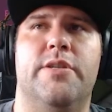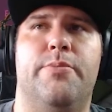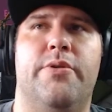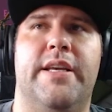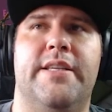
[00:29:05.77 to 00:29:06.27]

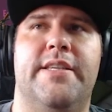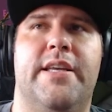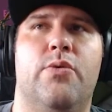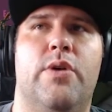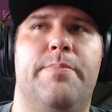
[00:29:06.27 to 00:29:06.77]
things he
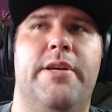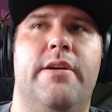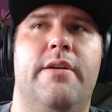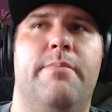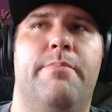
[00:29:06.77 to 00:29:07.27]
can equip
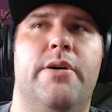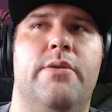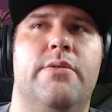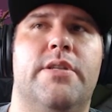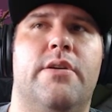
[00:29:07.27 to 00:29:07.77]
here,
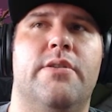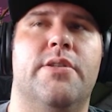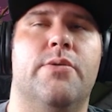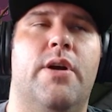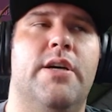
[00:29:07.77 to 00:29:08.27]
bows and
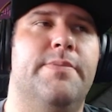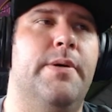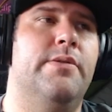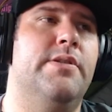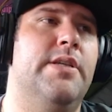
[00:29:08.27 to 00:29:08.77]
also
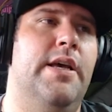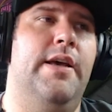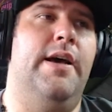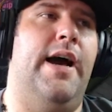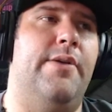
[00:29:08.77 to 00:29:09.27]
crossbows.
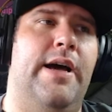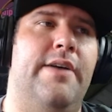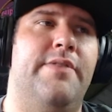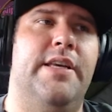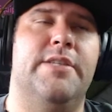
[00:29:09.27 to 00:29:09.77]
I don't
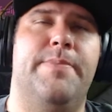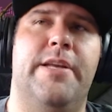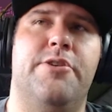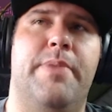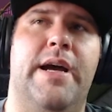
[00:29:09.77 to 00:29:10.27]
have the
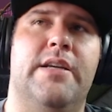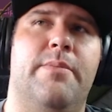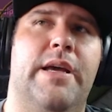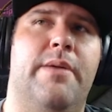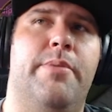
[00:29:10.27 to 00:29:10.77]
expansion pack to
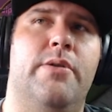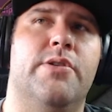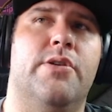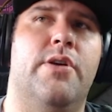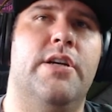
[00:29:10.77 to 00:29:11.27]
make bows
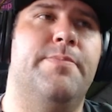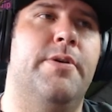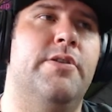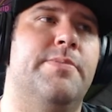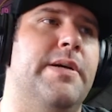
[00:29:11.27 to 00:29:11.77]
or
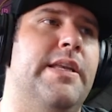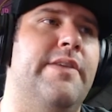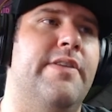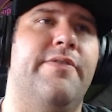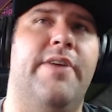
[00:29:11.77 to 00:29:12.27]
crossbows, but
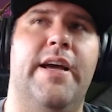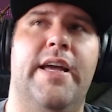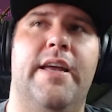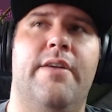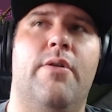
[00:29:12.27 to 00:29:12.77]
even if
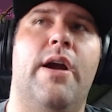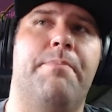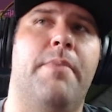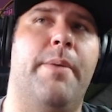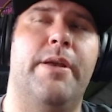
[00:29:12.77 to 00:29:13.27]
I
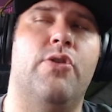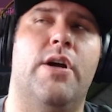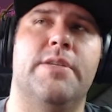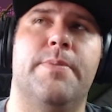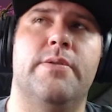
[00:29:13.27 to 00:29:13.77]
mean
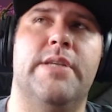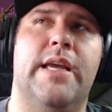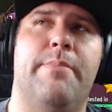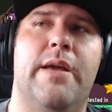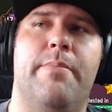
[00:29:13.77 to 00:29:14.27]
crossbows, I
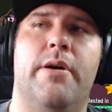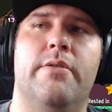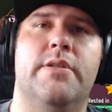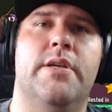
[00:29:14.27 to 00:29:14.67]
can make bows.